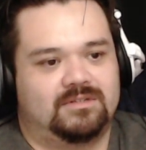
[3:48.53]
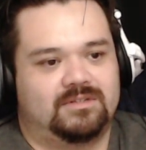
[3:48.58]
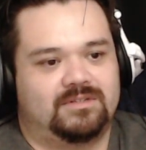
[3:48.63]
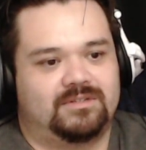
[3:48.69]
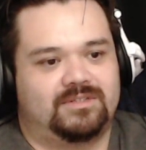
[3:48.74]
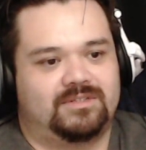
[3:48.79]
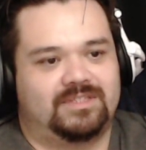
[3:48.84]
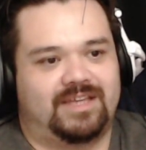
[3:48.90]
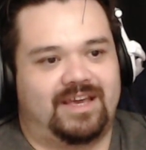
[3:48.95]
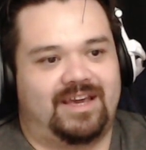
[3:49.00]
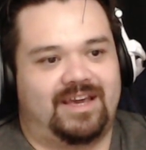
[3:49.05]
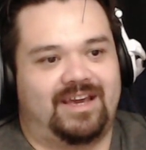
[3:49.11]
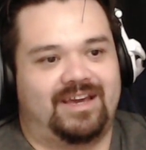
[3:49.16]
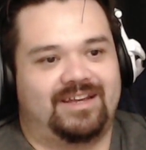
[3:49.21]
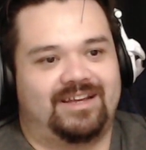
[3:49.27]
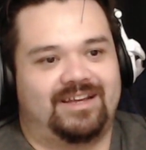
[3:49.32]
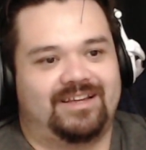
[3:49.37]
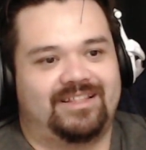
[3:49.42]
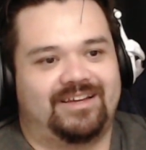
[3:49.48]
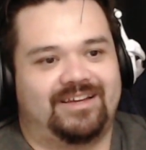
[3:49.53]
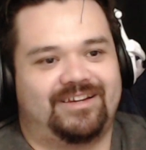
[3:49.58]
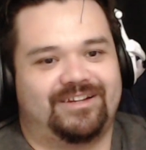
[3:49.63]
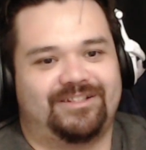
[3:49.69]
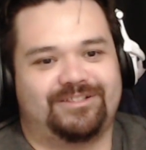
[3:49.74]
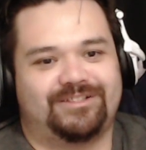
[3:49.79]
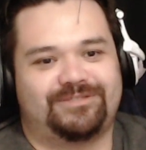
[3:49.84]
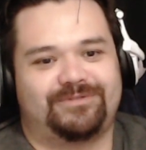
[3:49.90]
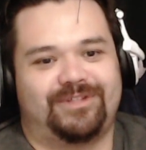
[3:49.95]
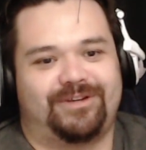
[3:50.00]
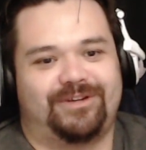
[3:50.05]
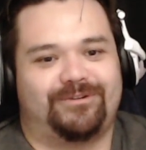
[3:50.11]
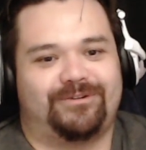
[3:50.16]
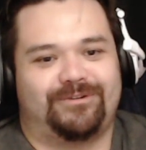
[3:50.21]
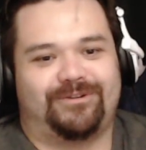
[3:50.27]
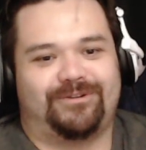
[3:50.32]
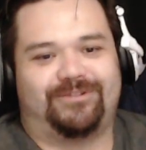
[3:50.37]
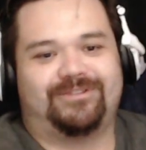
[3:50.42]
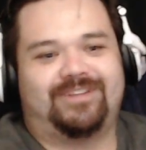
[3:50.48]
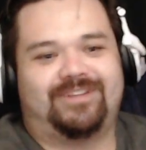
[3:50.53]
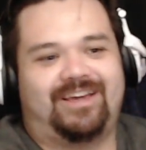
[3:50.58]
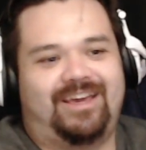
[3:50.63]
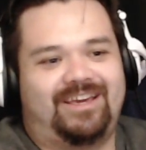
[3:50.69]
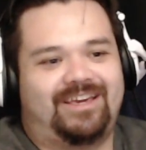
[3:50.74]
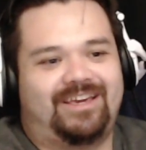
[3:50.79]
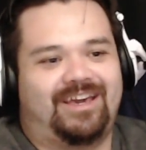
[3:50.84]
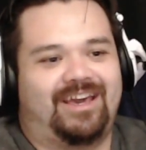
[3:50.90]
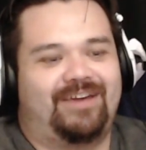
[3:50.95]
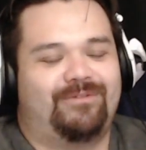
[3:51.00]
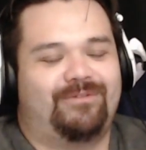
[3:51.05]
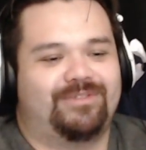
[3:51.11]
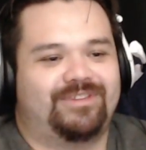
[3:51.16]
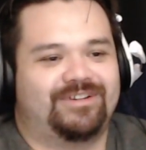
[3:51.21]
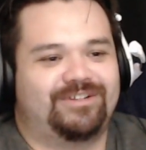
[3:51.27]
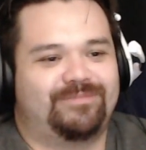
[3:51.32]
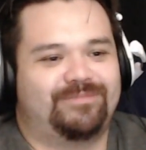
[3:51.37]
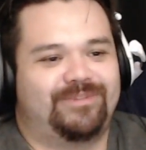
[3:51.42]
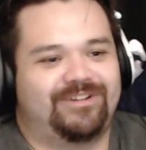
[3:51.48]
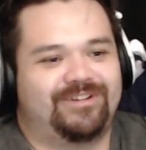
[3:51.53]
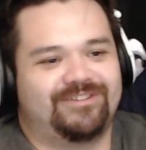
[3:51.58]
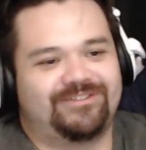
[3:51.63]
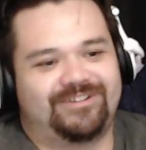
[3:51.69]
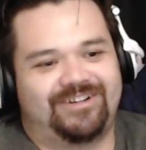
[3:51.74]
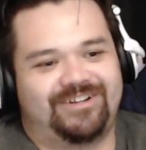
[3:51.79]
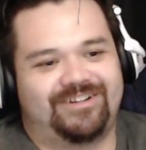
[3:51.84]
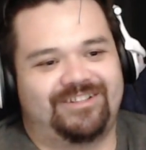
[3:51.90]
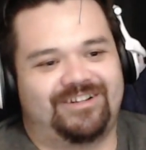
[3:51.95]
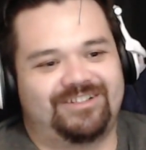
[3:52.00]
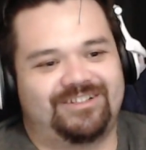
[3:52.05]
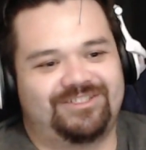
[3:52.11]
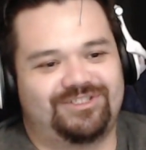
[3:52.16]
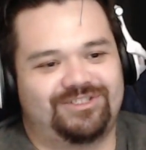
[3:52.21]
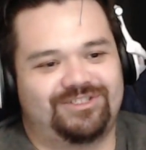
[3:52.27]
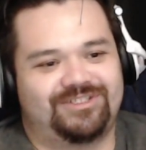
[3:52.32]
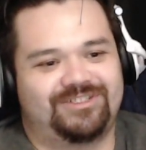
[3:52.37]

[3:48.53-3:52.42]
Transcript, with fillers: Dang, that, that gun looks really cool. The AK with the underbarrel grenade launcher.